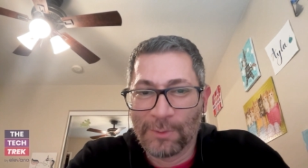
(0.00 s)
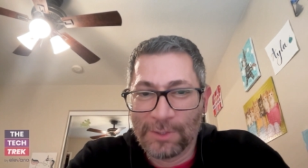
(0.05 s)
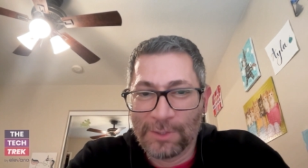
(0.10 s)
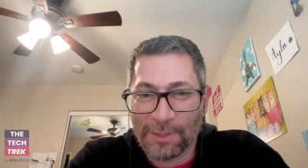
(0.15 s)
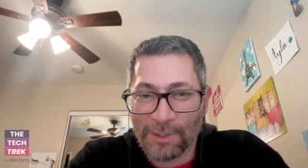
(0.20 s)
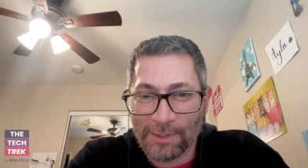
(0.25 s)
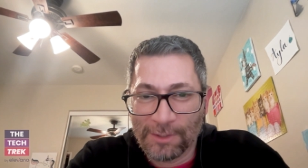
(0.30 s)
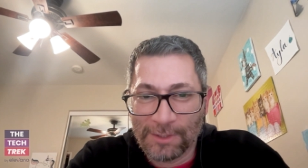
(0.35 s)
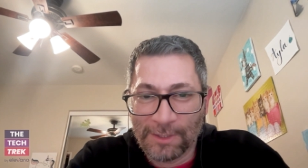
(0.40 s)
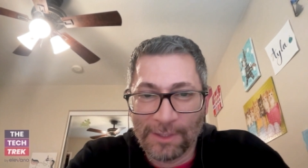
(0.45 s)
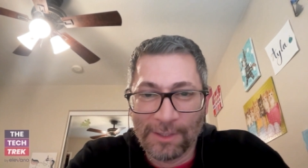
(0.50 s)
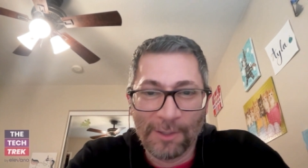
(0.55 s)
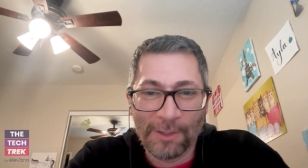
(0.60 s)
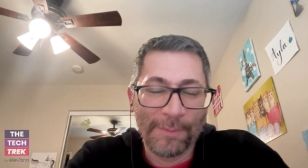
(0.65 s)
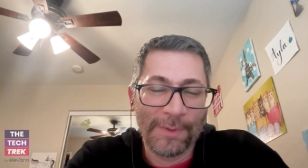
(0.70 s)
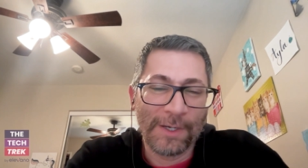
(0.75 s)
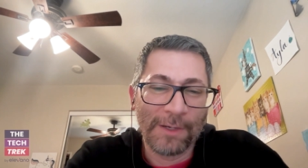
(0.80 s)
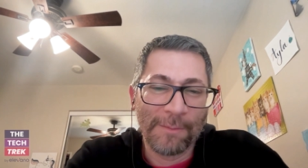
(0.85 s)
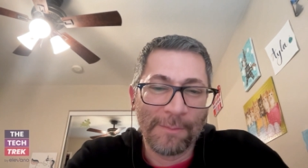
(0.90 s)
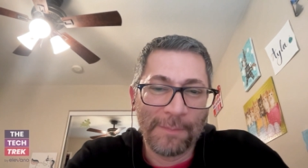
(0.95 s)
We talked a little
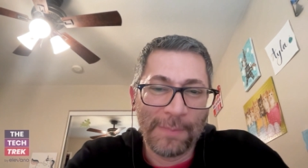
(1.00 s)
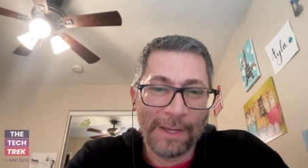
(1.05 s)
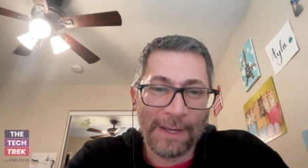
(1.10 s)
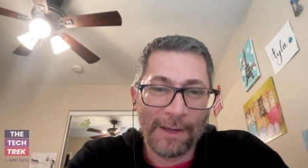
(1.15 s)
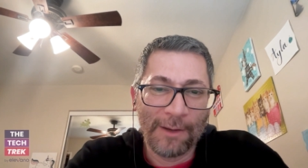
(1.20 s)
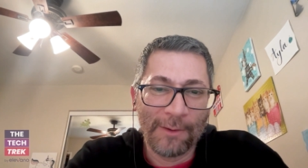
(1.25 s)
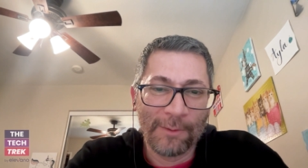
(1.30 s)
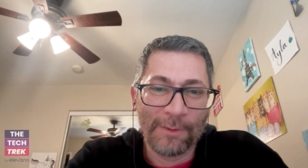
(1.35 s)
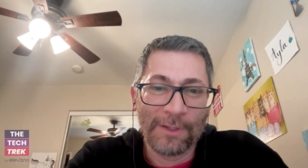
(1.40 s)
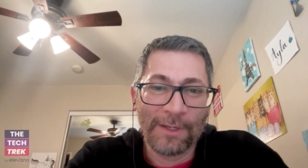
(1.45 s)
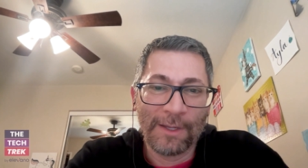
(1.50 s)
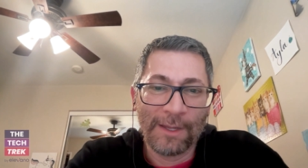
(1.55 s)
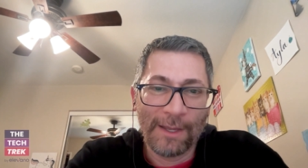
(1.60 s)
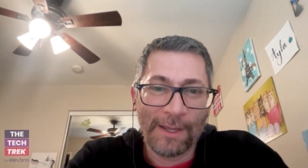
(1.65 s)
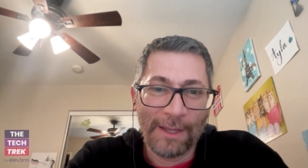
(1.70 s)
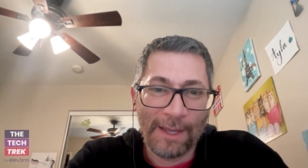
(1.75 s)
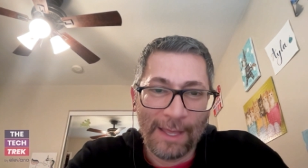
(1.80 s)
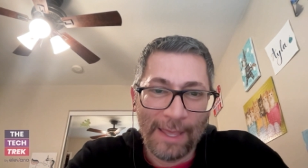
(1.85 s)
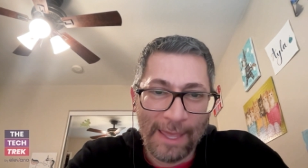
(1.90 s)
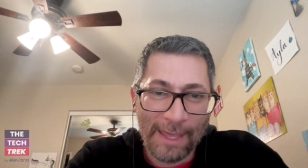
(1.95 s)
bit about
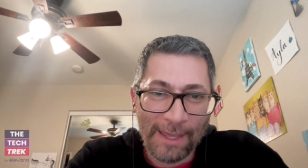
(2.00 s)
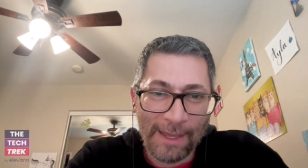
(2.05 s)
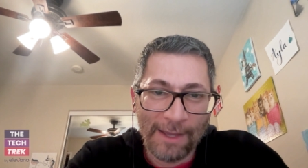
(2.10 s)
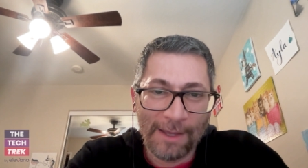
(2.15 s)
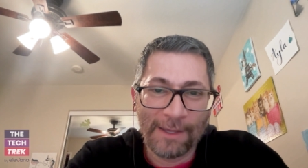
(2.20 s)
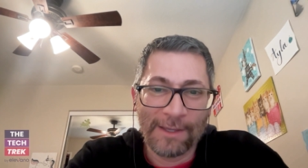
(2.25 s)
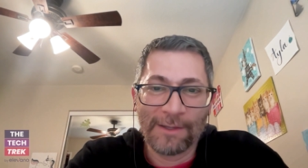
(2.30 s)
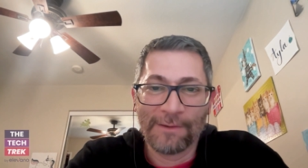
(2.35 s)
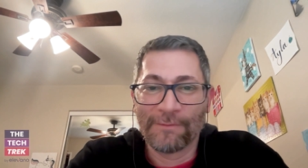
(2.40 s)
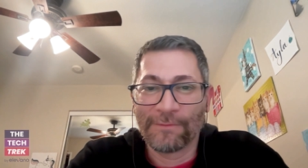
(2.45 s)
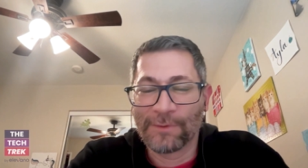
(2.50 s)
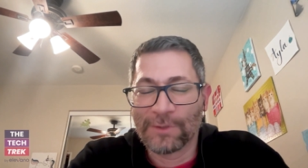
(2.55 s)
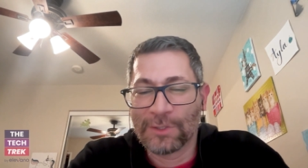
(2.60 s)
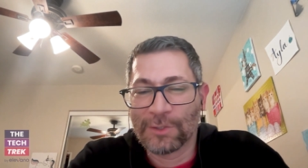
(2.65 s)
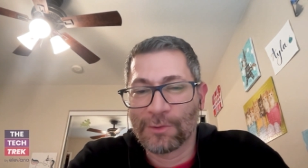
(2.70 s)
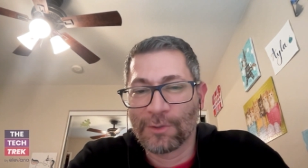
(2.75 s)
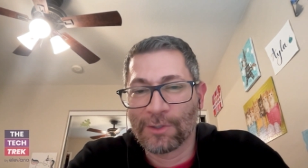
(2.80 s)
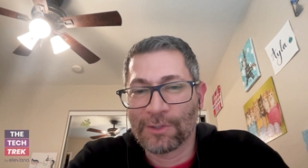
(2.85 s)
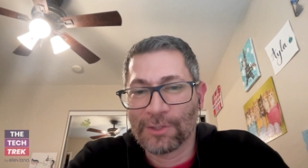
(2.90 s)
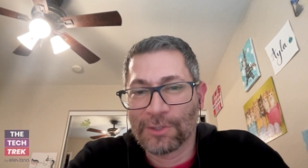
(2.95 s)
AI
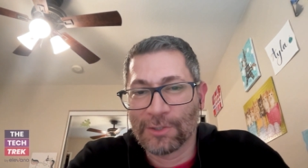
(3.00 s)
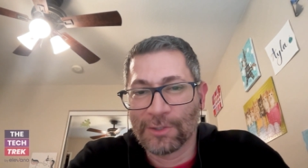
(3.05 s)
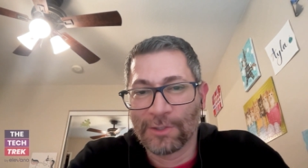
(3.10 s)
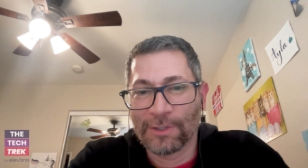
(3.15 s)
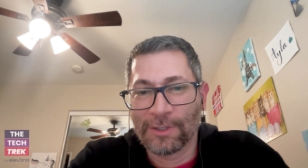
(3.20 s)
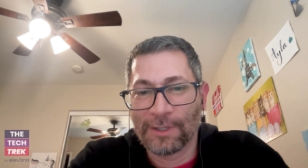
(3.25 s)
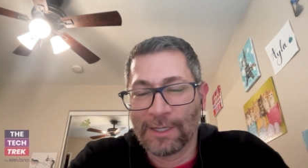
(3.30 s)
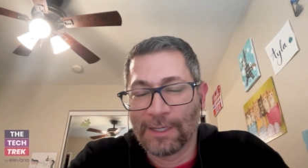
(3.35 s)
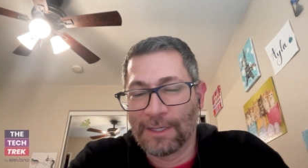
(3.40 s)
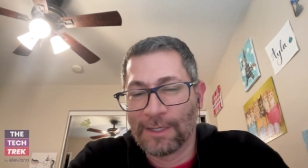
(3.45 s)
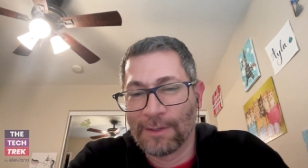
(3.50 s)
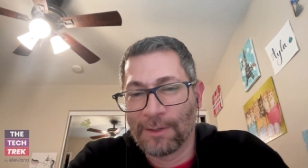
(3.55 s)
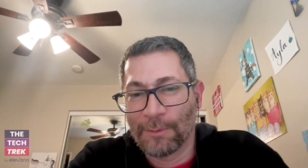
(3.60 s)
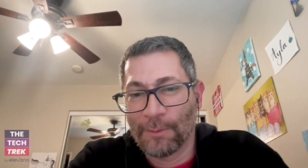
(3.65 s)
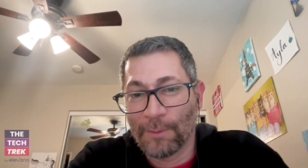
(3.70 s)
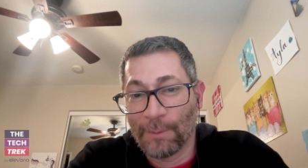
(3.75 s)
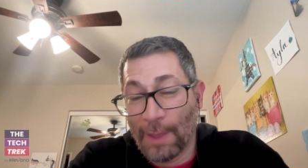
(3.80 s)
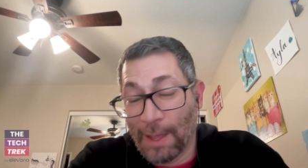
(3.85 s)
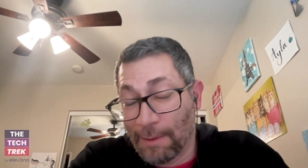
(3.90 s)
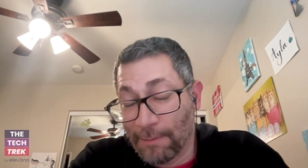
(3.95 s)
infrastructure and
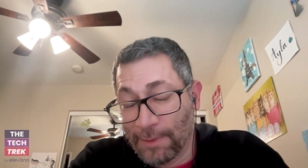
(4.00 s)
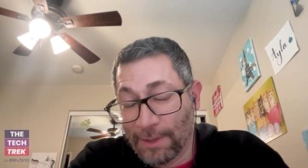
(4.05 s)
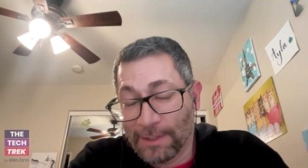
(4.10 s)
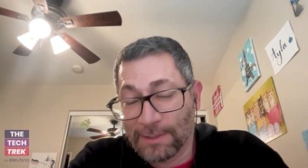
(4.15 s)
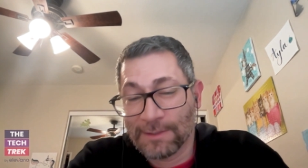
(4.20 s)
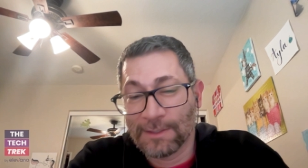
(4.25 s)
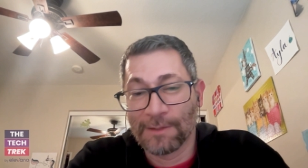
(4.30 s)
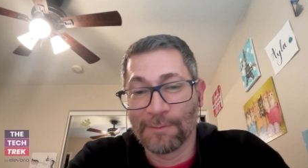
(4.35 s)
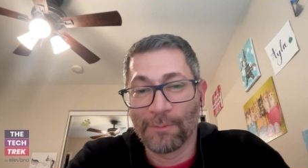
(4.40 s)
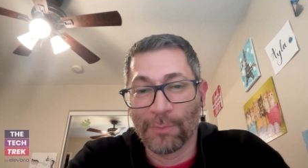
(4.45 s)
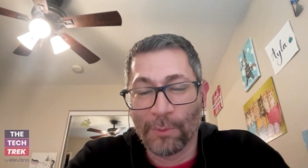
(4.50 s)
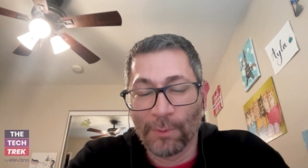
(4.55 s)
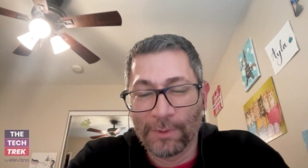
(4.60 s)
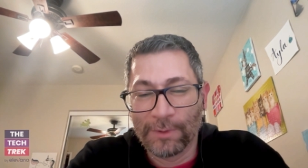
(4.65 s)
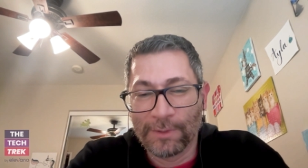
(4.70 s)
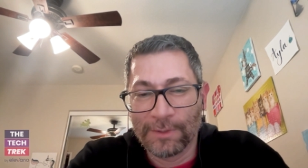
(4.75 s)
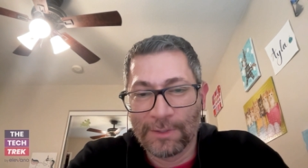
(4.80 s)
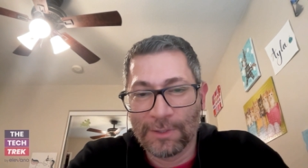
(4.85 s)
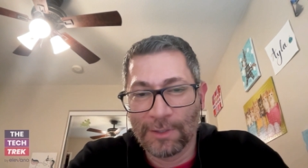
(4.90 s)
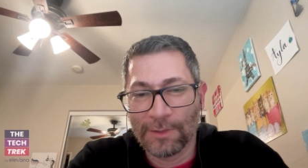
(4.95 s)
how that's
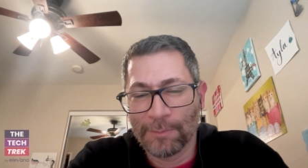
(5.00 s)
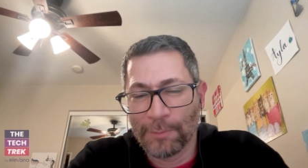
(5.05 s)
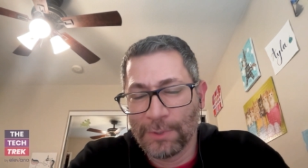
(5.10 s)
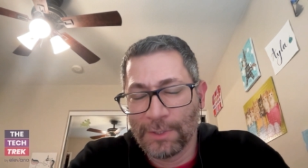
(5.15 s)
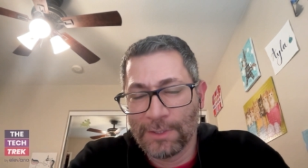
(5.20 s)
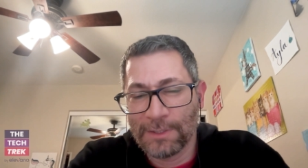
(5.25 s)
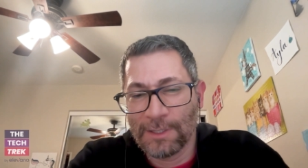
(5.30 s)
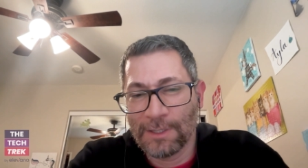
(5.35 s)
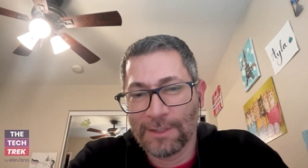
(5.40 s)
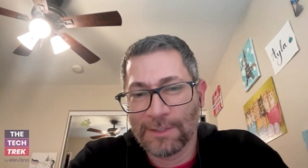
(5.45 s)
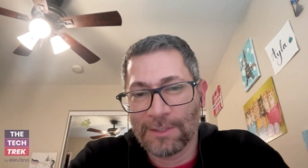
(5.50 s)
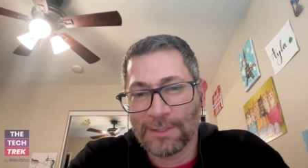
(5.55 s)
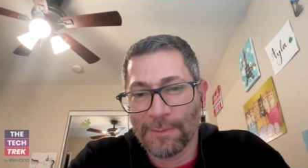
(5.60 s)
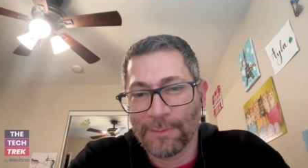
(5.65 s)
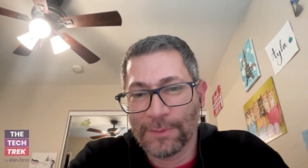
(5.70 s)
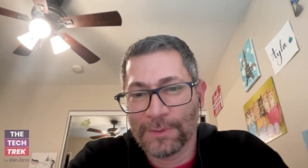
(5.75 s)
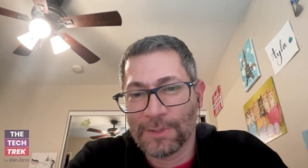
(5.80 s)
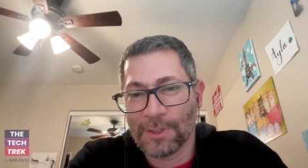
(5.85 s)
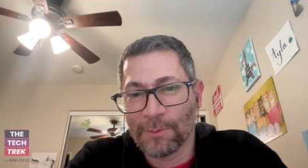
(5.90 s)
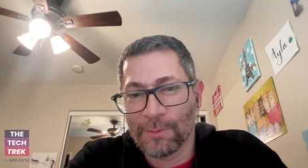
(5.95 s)
important. So please share this
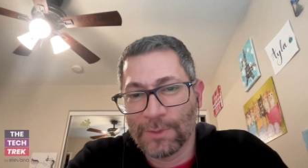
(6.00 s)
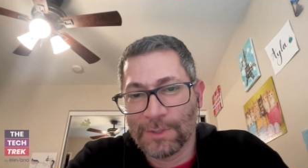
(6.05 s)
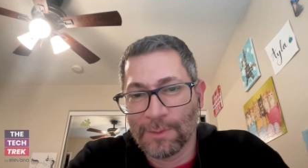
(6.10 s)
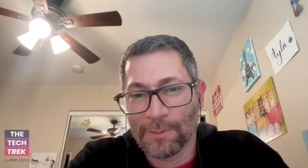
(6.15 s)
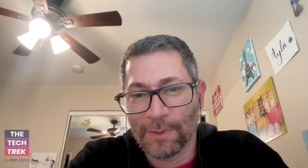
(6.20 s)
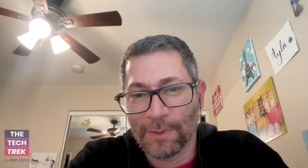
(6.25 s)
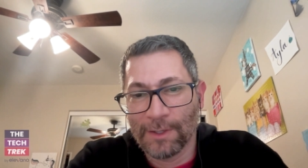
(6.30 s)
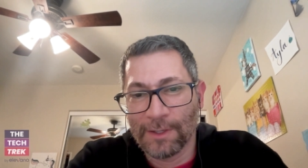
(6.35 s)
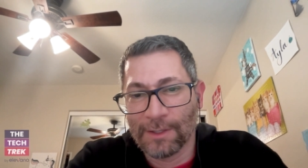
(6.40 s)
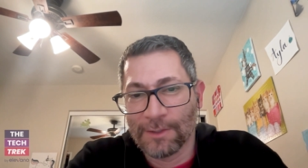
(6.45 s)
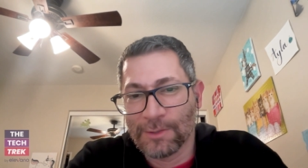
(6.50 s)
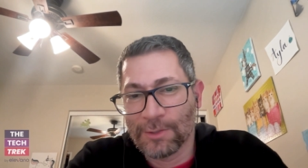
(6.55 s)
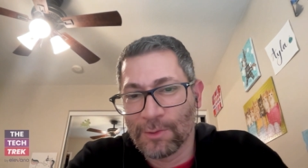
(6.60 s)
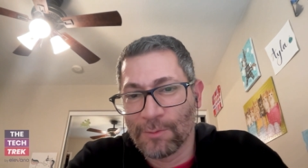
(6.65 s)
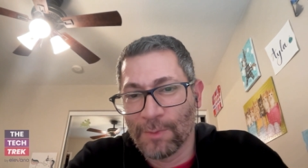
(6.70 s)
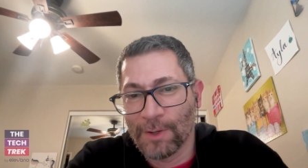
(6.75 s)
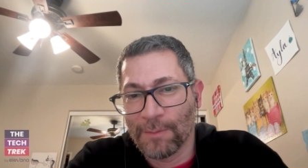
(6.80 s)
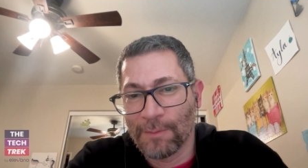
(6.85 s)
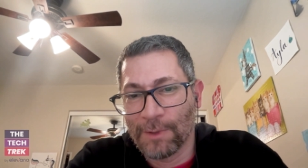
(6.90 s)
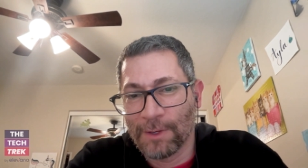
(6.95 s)
episode with somebody else who
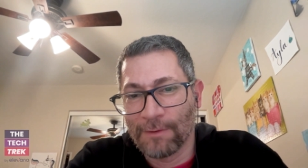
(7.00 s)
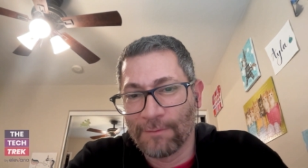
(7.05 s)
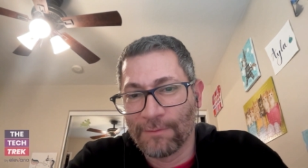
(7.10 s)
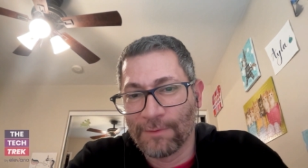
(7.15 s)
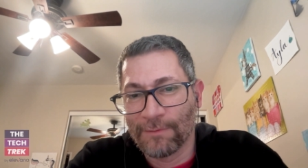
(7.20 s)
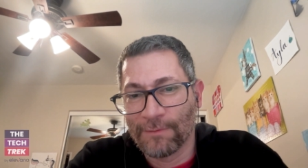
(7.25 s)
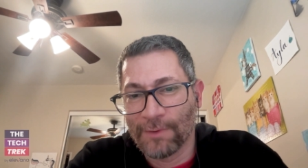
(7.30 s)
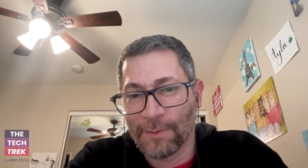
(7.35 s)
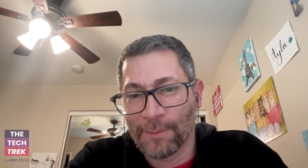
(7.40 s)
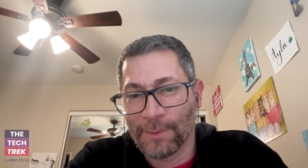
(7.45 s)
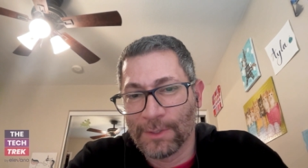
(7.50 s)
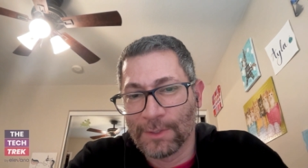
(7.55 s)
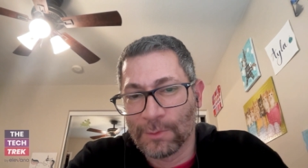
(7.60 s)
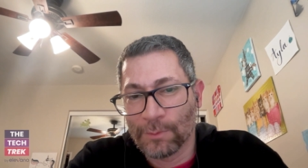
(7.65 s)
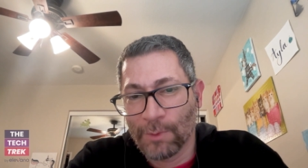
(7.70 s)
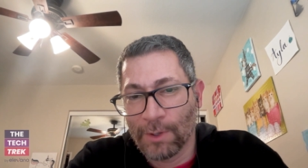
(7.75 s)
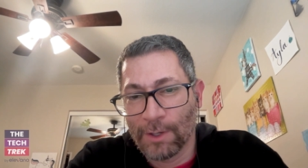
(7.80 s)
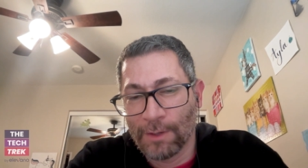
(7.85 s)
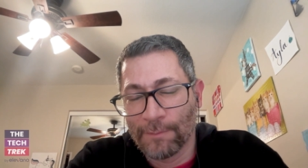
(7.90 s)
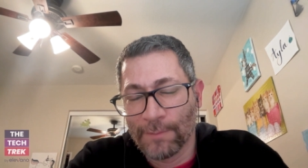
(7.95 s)
might benefit from it
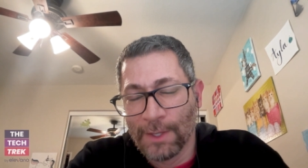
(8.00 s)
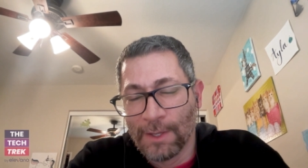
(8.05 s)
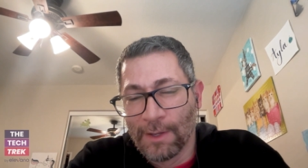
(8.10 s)
as well.